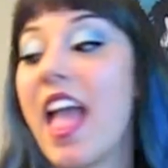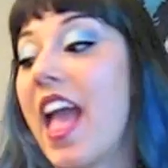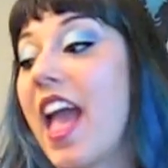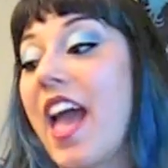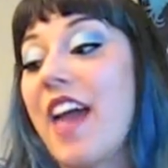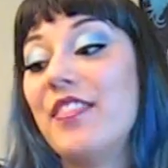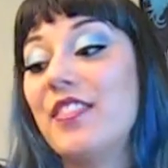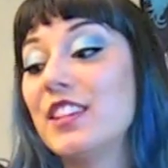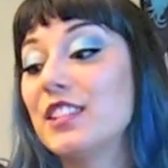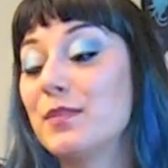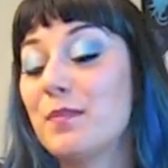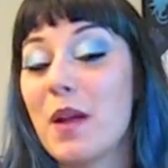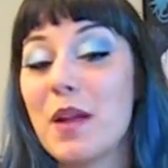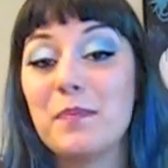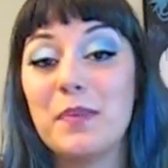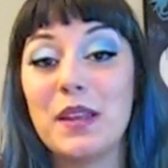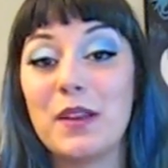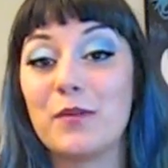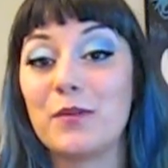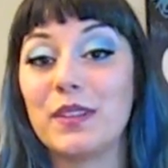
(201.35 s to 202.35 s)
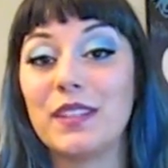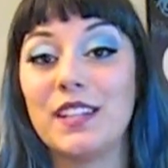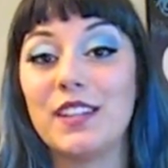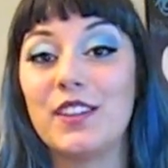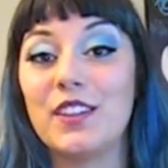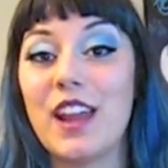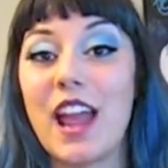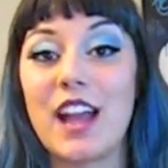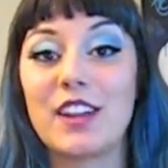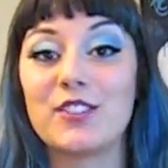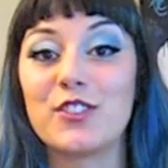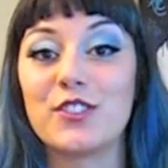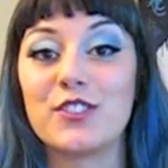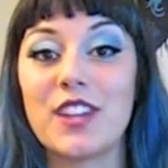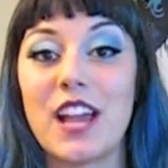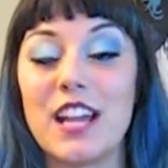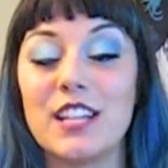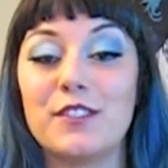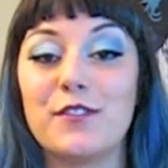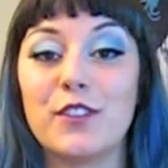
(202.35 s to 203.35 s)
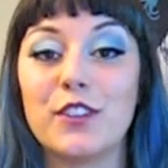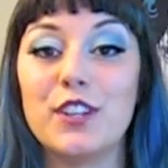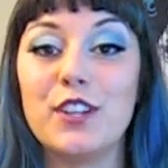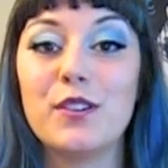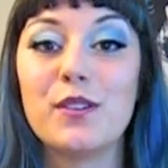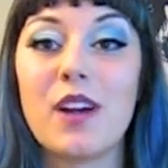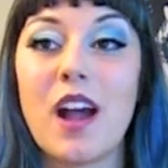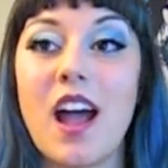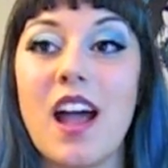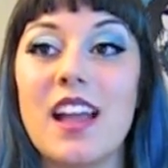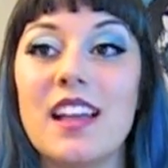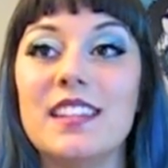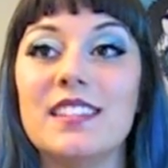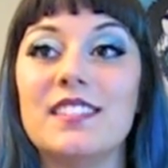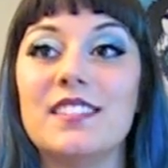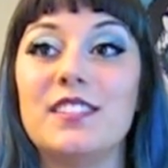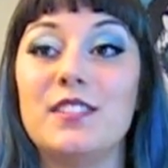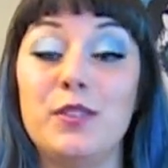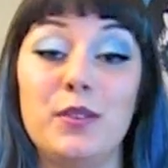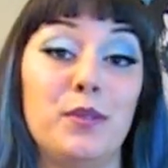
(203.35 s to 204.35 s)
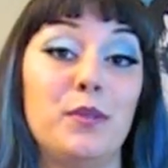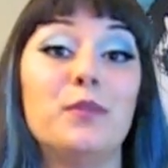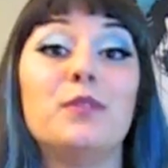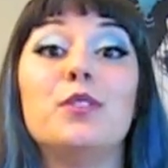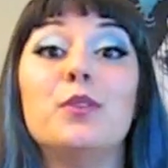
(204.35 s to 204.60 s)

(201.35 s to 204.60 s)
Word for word: And this might be a really good exercise for you guys to,